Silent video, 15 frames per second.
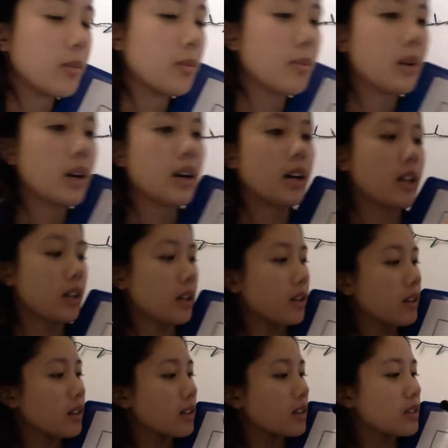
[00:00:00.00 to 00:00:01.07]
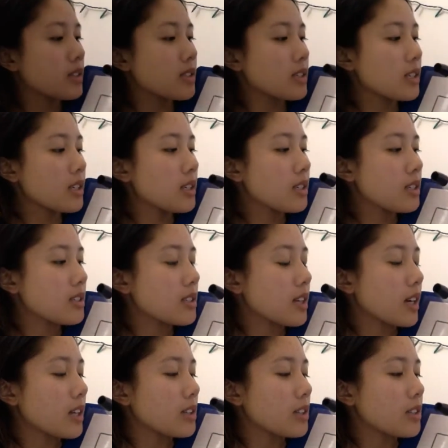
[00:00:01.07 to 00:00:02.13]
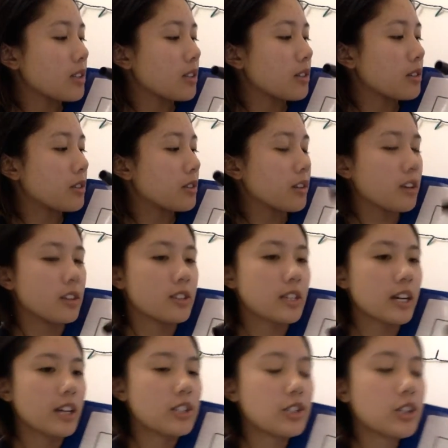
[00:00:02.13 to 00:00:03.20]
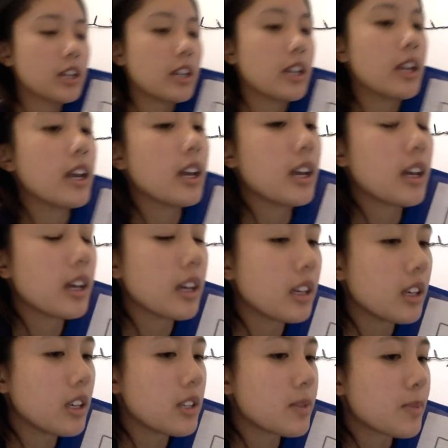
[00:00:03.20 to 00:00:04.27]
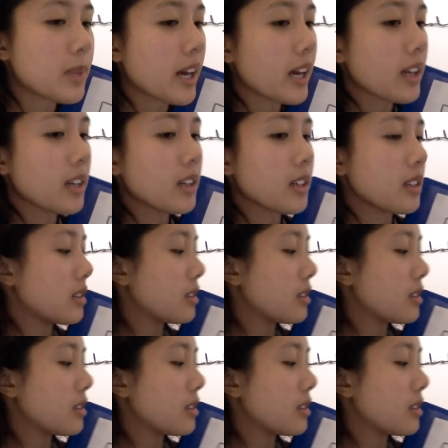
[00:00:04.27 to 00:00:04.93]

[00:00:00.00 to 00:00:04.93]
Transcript: My C dideonucleotide strand is black.